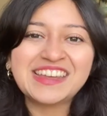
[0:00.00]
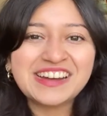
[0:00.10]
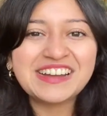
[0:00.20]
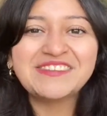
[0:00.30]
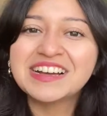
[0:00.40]

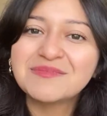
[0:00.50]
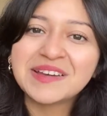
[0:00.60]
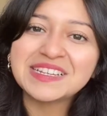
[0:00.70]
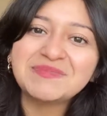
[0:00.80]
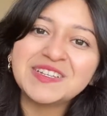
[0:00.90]
and welcome
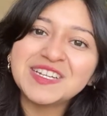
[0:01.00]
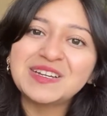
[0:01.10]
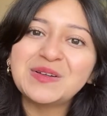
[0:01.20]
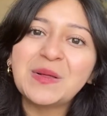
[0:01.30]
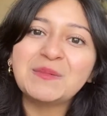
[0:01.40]
back to my
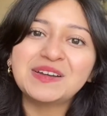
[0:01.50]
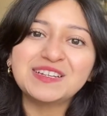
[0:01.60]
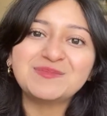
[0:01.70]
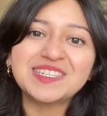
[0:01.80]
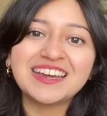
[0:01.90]
channel. My
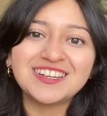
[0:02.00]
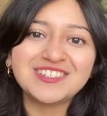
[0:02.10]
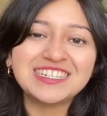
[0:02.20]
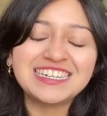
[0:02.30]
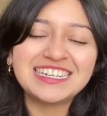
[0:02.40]
name is
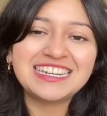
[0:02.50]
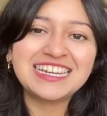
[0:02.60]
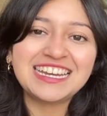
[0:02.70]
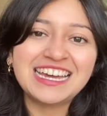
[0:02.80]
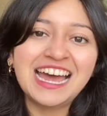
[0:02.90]
Ashely
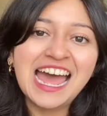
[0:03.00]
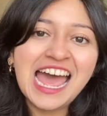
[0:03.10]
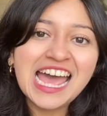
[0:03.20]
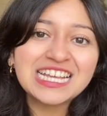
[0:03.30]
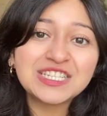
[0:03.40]
Liliana.
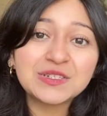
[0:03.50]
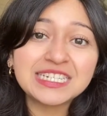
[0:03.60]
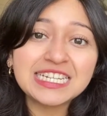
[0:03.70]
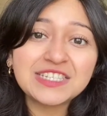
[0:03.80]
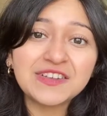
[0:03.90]
So
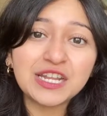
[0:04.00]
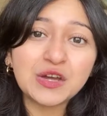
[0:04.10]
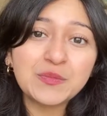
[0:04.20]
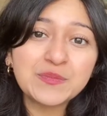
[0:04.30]
today's video,